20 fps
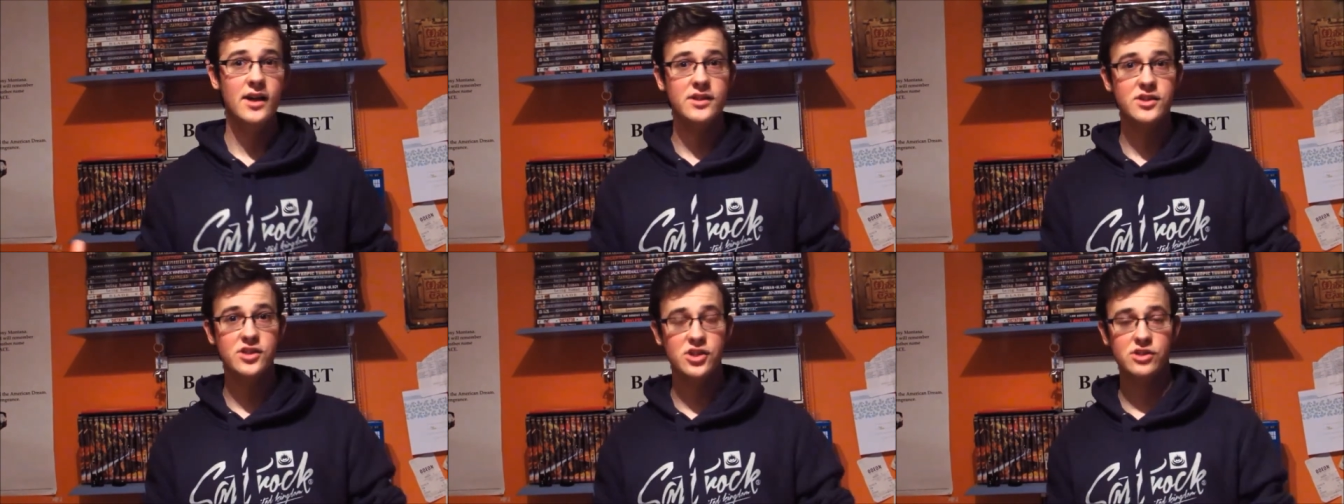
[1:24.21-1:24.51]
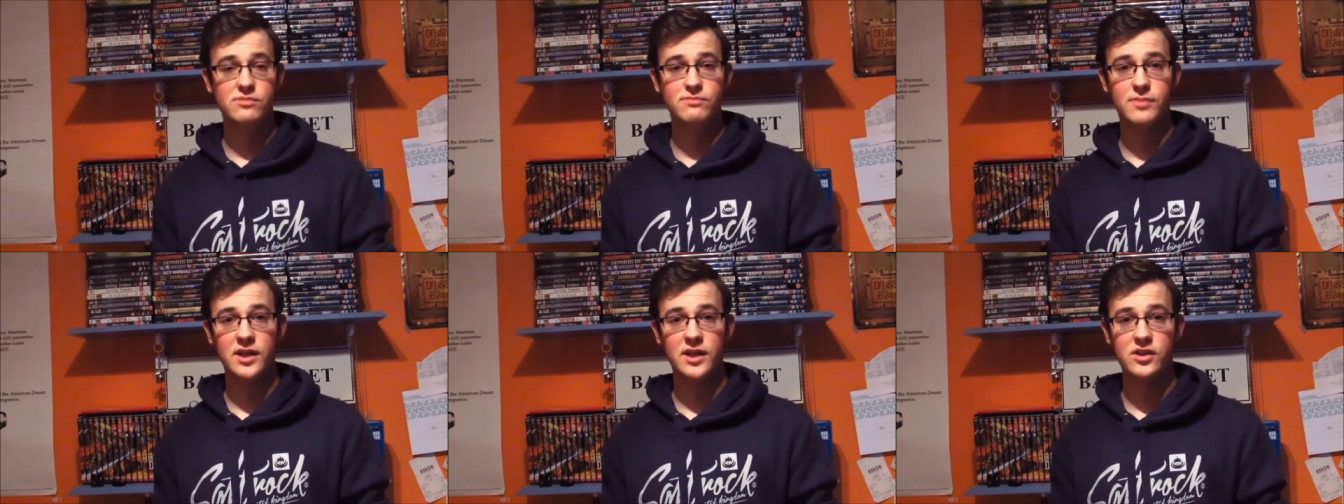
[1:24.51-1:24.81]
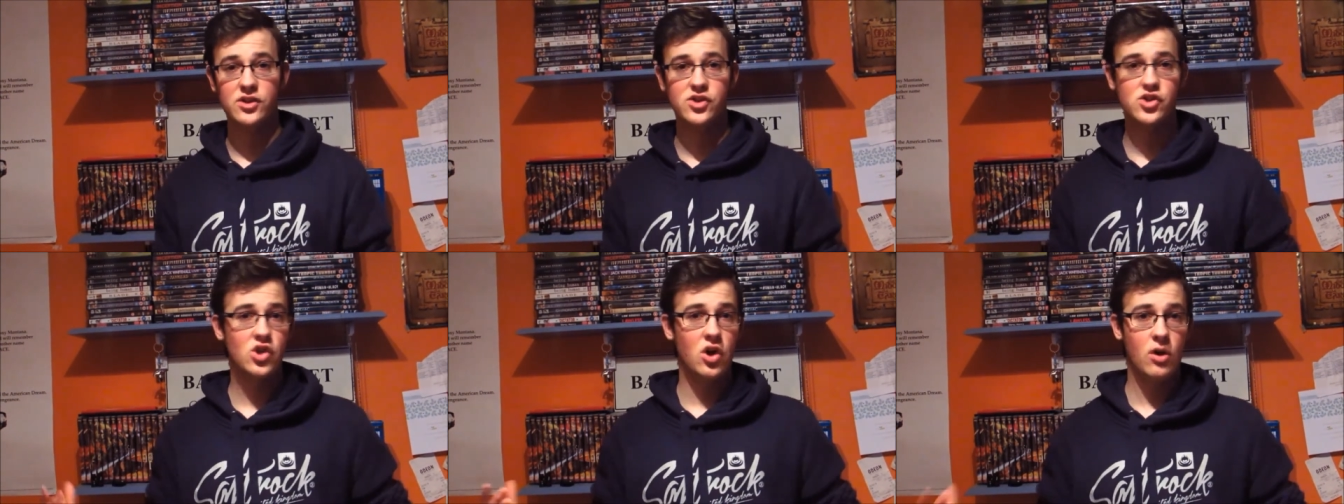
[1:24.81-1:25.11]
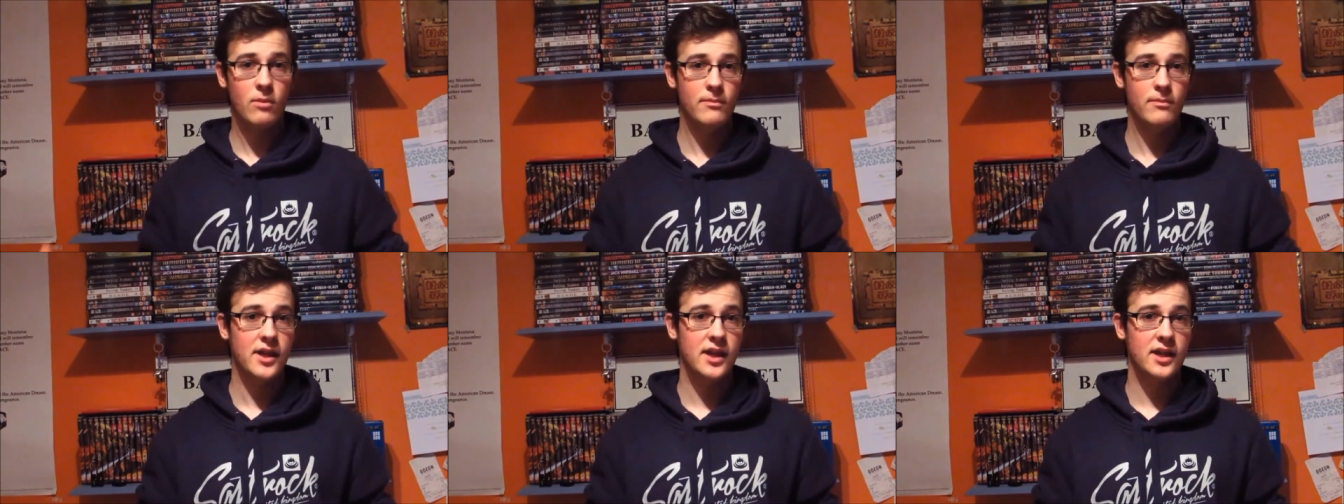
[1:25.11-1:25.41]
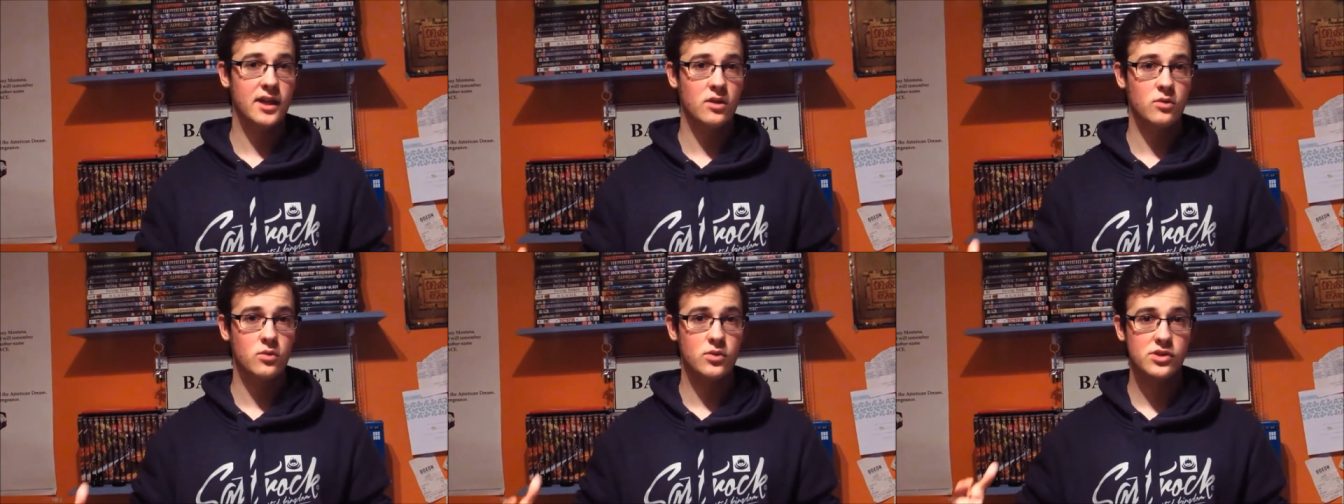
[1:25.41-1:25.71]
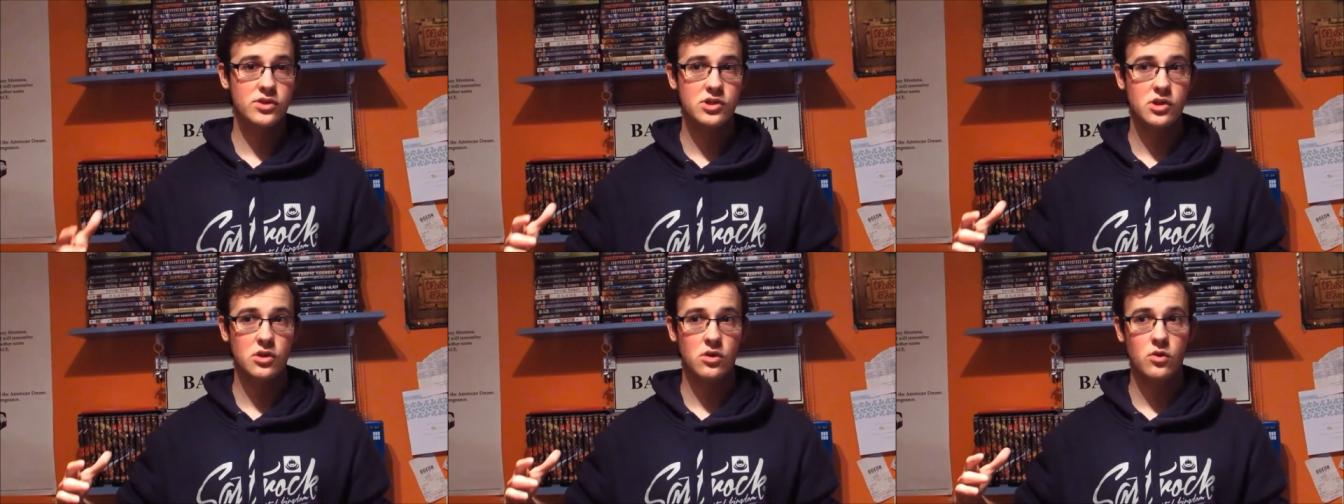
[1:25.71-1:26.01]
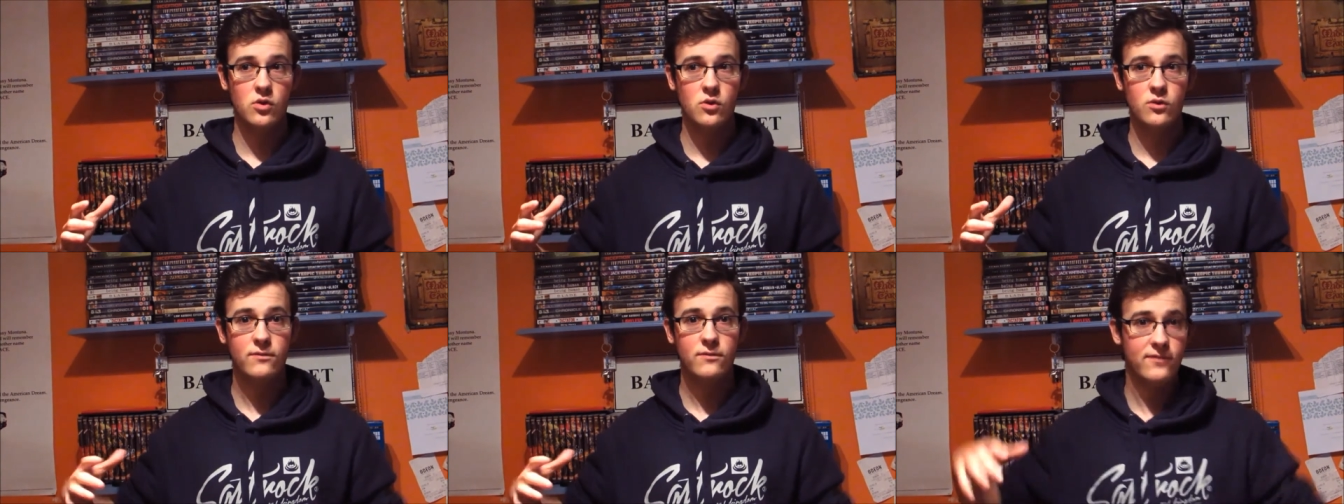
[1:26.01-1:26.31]
just because Tom Baker was
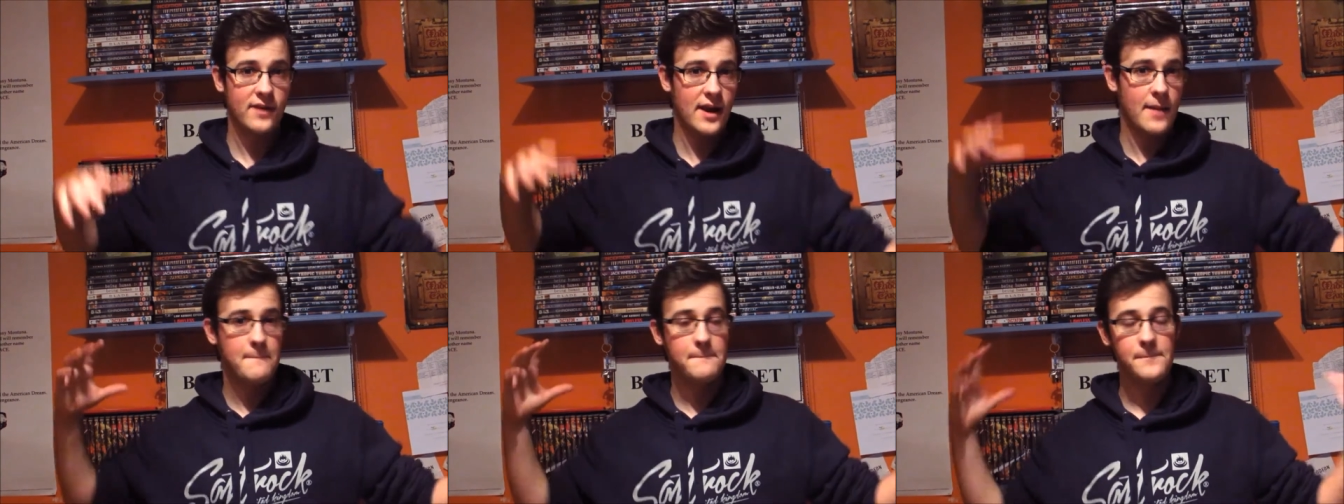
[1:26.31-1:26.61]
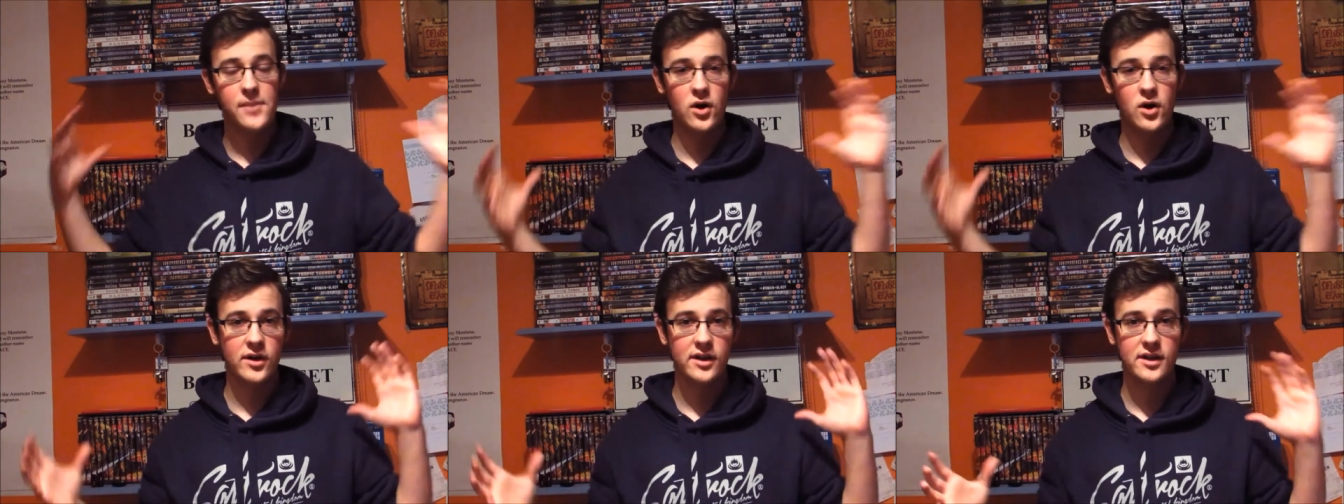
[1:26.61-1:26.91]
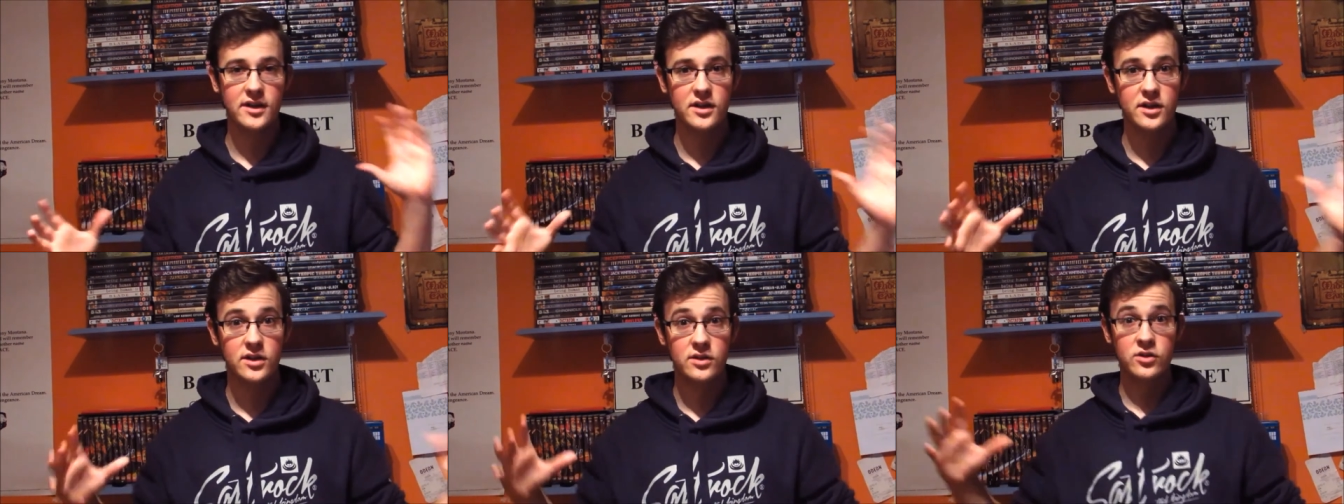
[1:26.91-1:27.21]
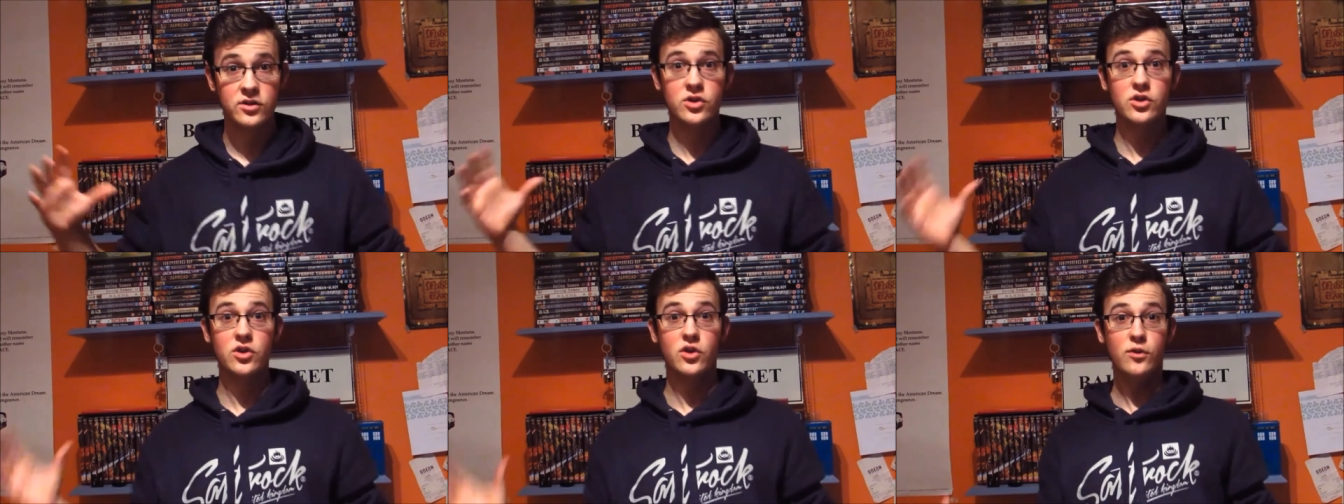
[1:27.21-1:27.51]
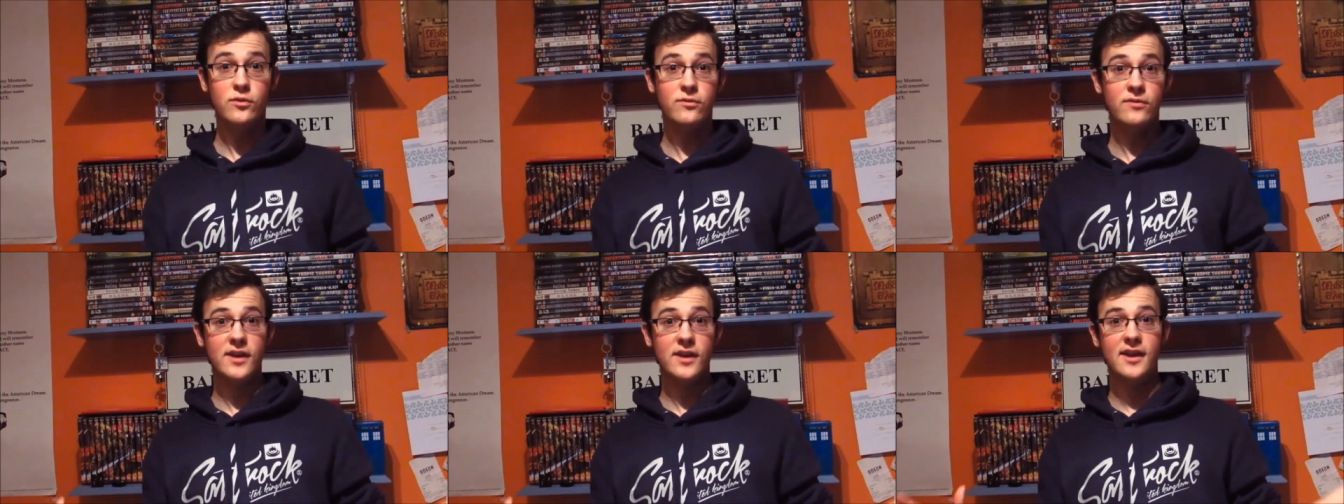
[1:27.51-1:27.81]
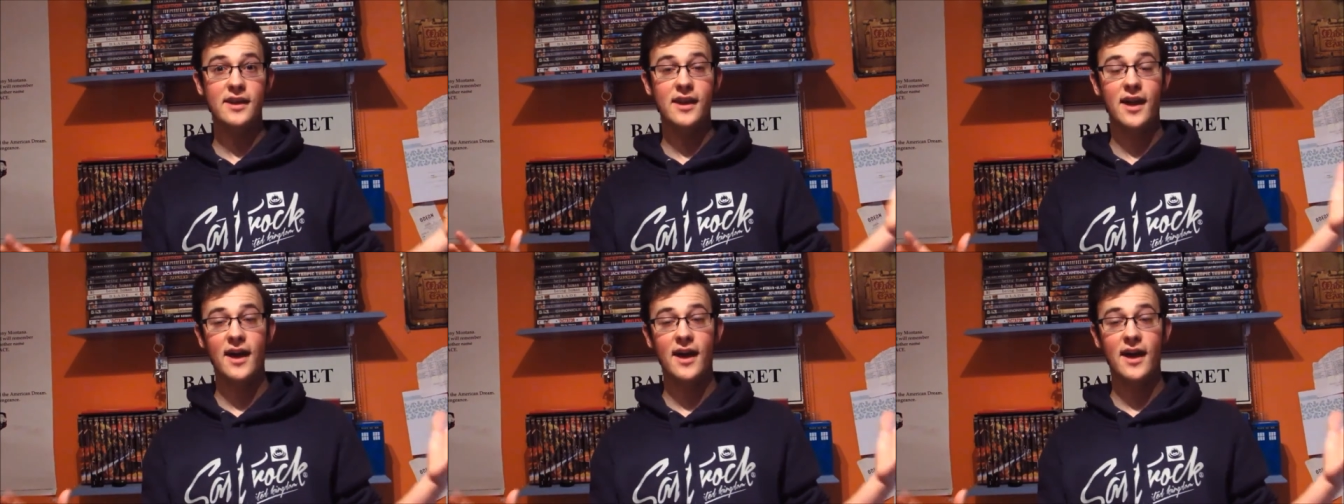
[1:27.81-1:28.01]
so flamboyant and goofy,